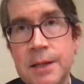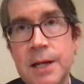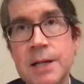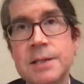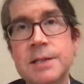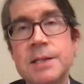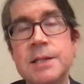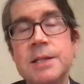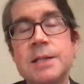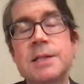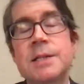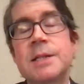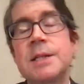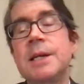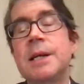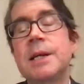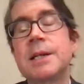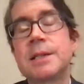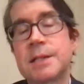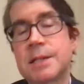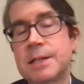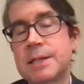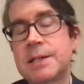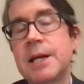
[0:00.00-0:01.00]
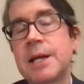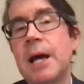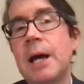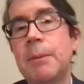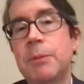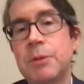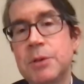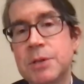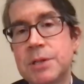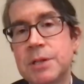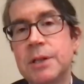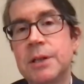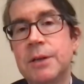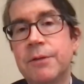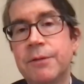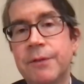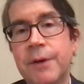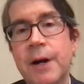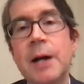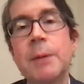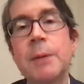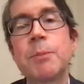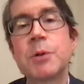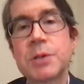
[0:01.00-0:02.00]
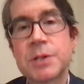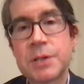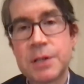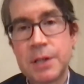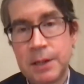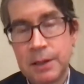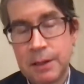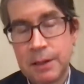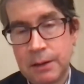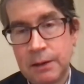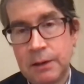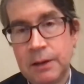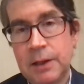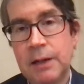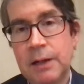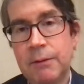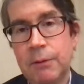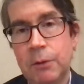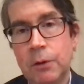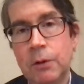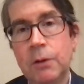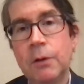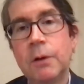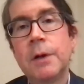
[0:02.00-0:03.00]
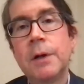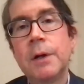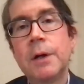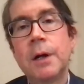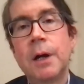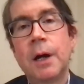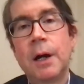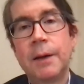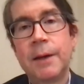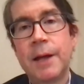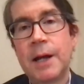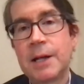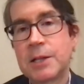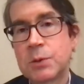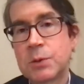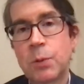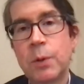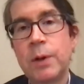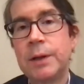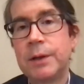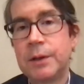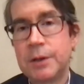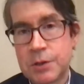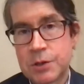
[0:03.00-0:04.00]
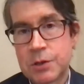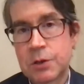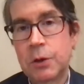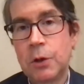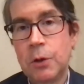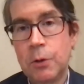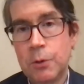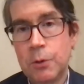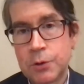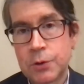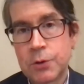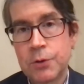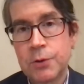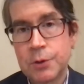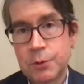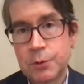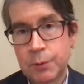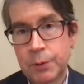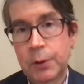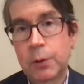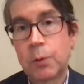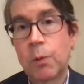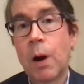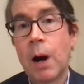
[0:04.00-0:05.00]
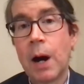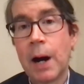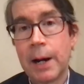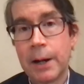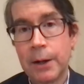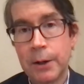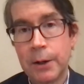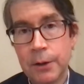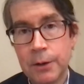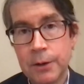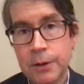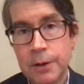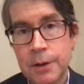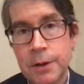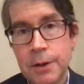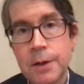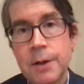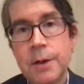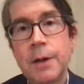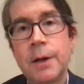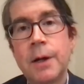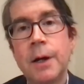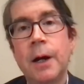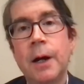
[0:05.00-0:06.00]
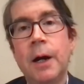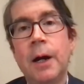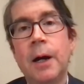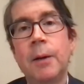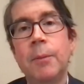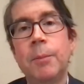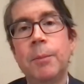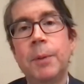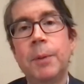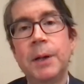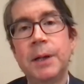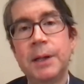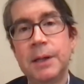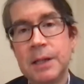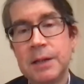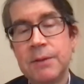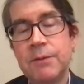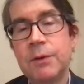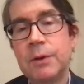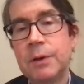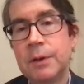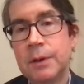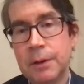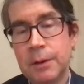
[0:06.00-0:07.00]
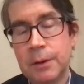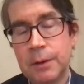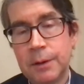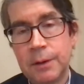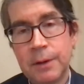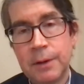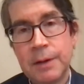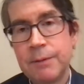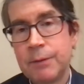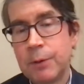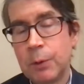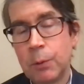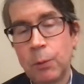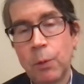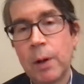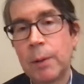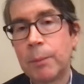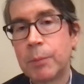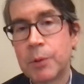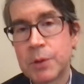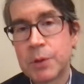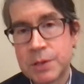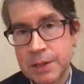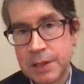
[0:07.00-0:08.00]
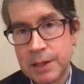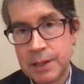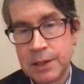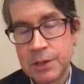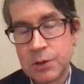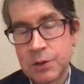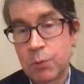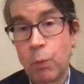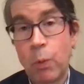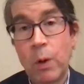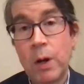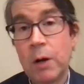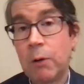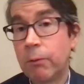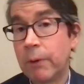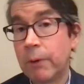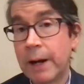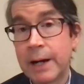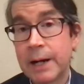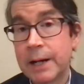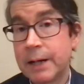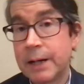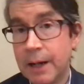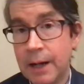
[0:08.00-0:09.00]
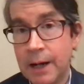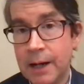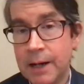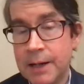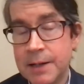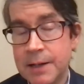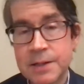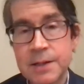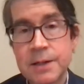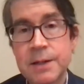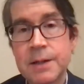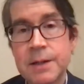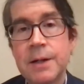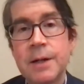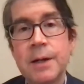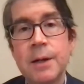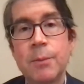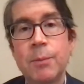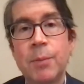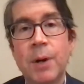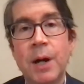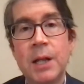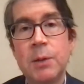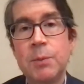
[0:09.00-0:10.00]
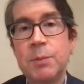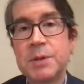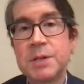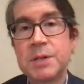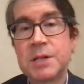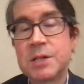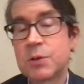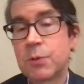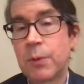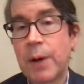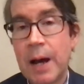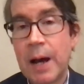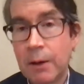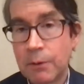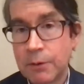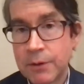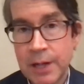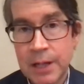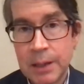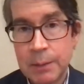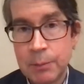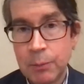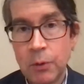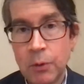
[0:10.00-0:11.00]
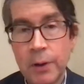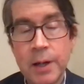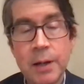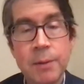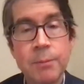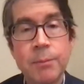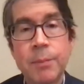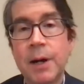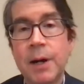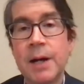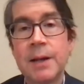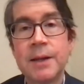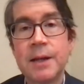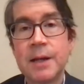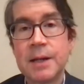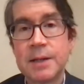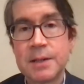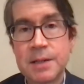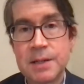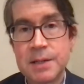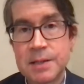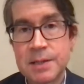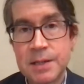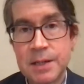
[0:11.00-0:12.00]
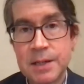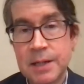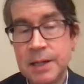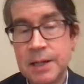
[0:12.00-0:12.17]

SEC has established at the 5% level, that's when the disclosure is required. But even the 1% is well recognized by the Business Roundtable and by the SEC